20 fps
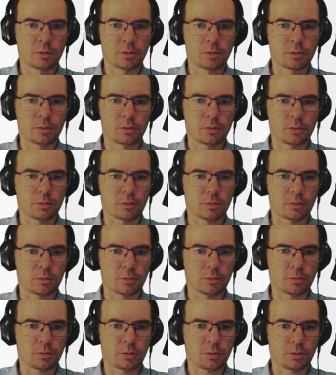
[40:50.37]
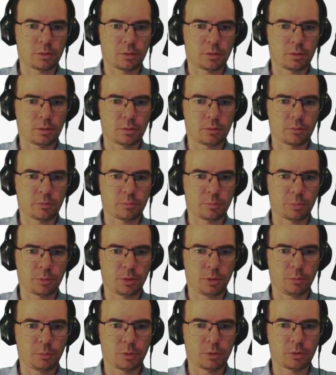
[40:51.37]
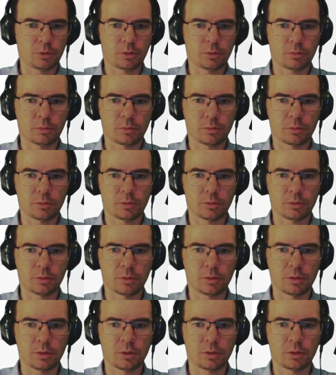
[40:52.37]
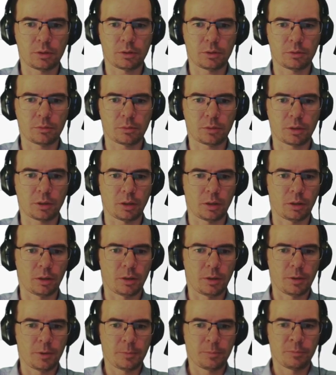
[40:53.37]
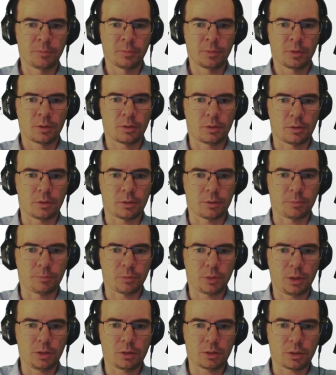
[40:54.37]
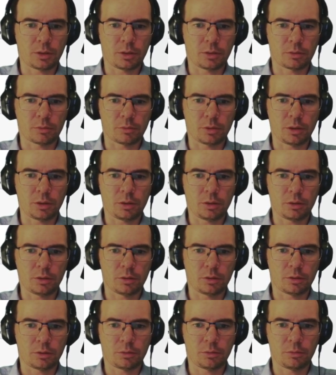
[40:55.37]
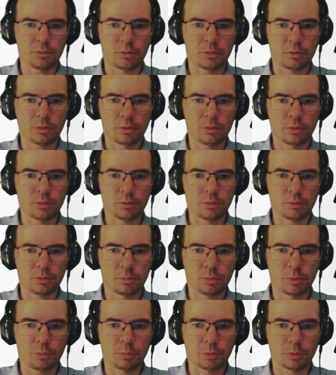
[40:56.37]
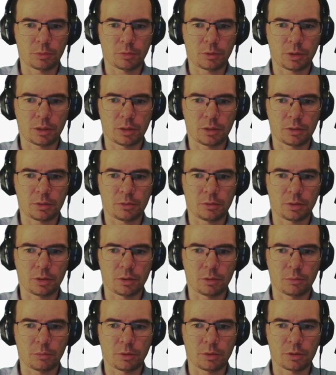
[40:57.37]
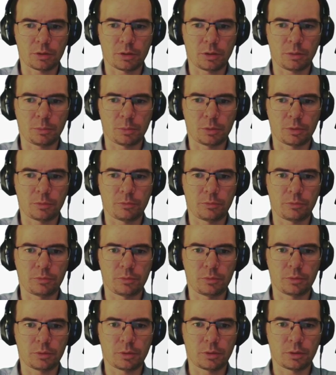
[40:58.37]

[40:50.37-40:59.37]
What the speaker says: Self-payment. This, okay. Indexing arrays could not be broadcast together with shapes 4